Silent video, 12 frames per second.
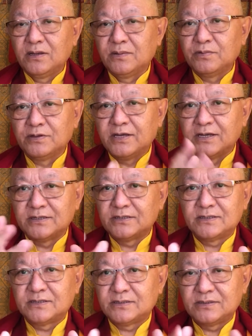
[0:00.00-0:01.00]

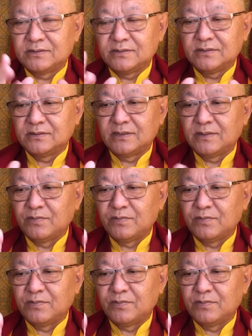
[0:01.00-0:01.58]
Buddhas and